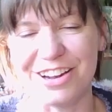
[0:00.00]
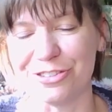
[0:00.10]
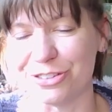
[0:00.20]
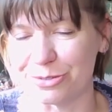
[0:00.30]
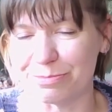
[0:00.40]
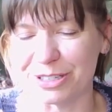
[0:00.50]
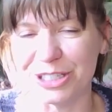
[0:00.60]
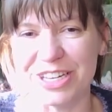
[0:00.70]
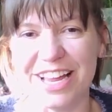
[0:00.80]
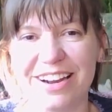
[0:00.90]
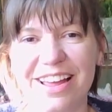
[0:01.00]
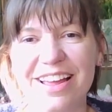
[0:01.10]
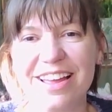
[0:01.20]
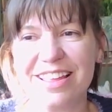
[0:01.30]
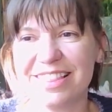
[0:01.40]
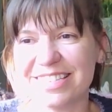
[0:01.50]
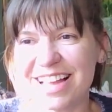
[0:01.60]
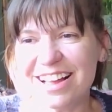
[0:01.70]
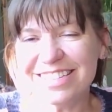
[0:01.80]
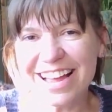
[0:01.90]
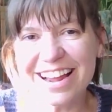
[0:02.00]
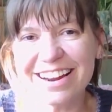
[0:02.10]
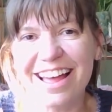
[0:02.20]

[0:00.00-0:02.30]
do appreciate this content.